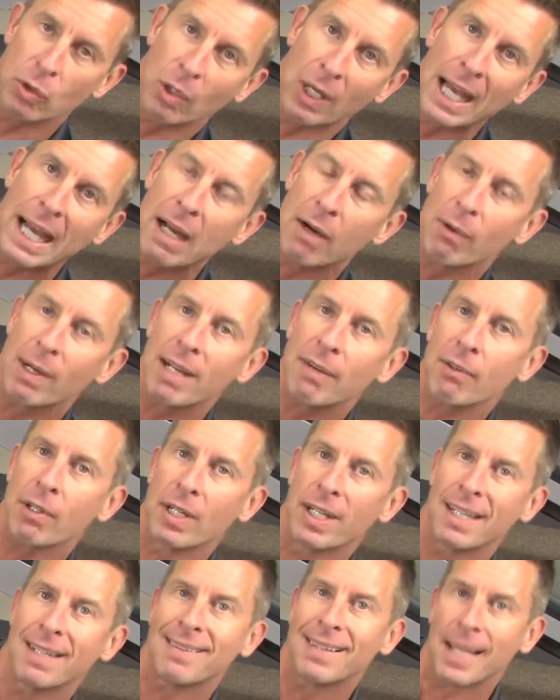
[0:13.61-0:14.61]
However,
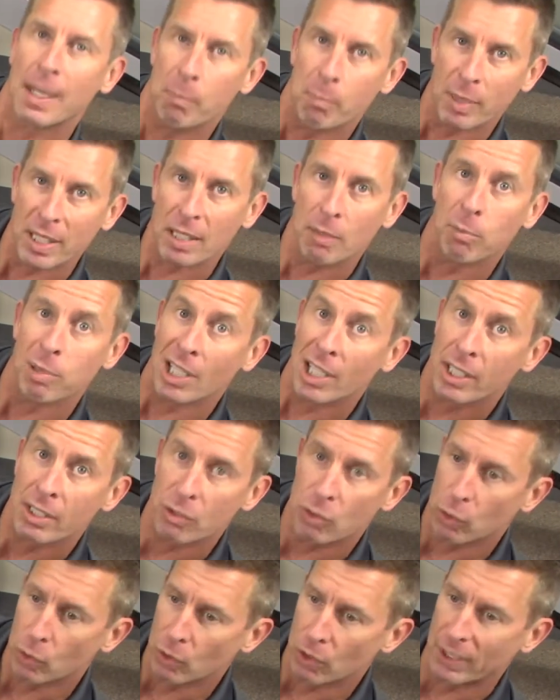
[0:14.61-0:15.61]
it is a big blunt
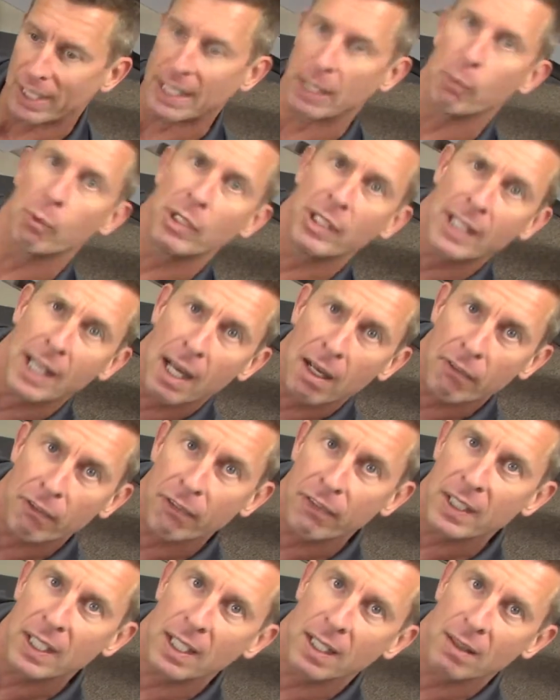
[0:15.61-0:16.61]
tool and it will not
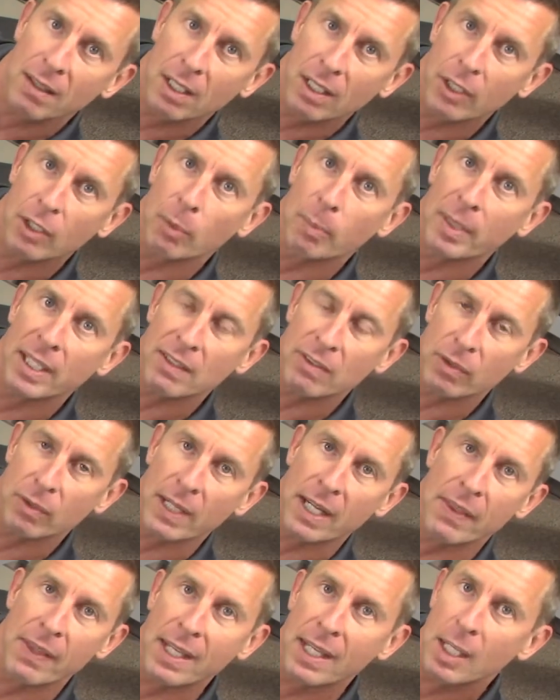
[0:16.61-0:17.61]
fit in the little bits
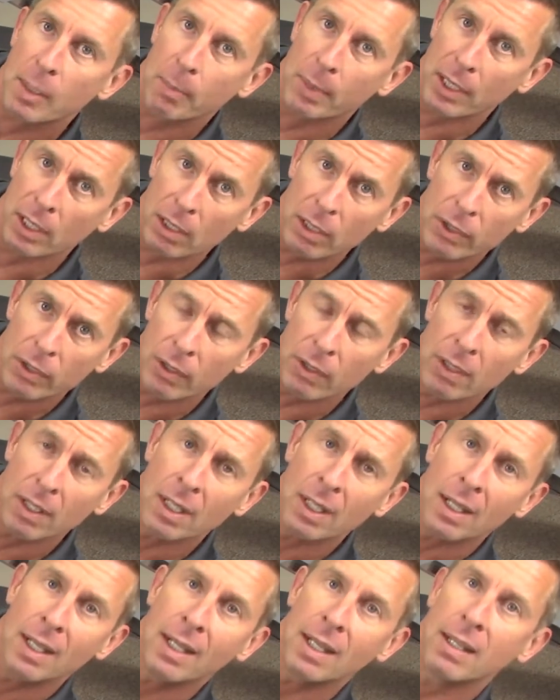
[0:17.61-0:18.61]
around the hip and glute
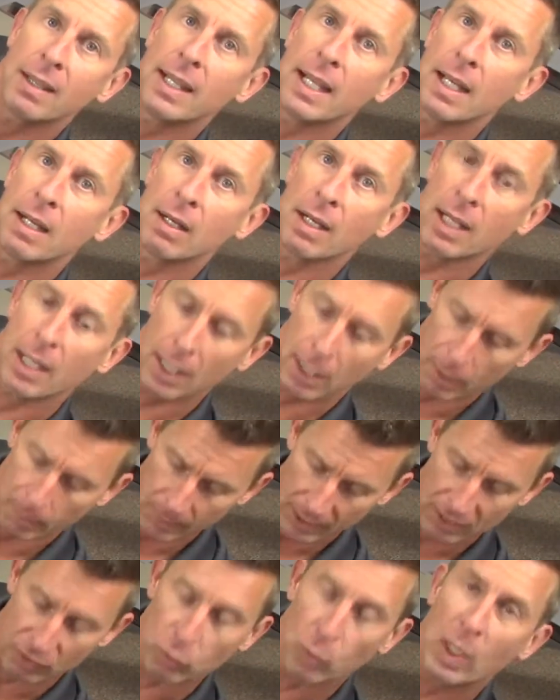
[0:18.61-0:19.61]
that,
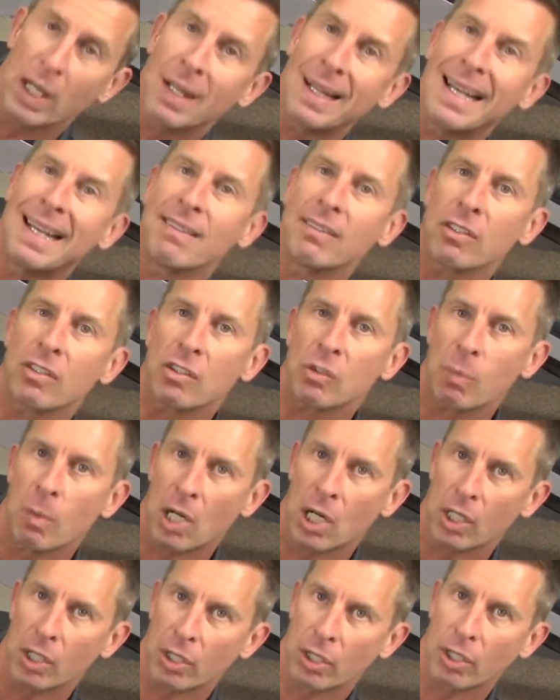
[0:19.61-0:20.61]
as well as a
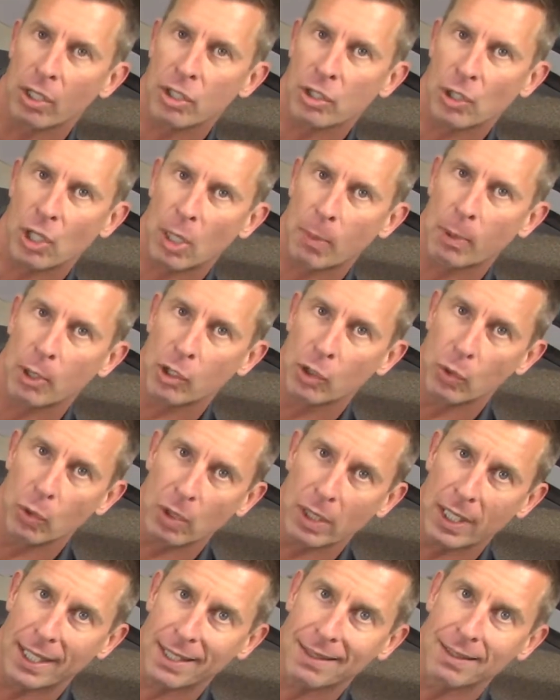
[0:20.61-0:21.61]
smaller, sharper tool
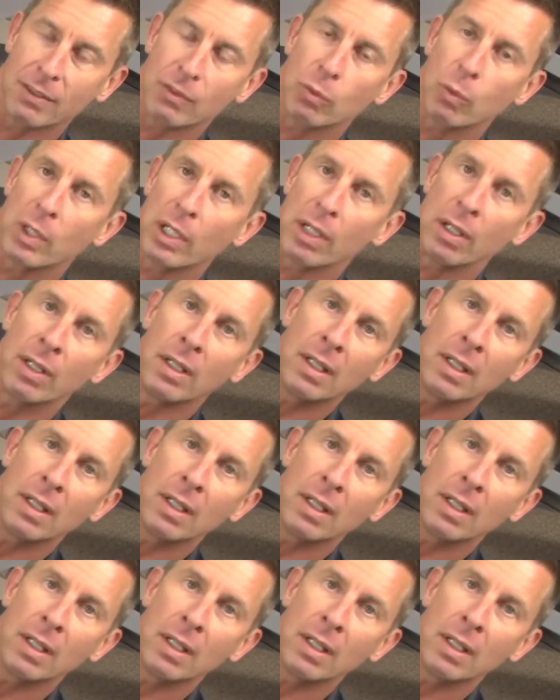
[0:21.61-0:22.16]
like this will.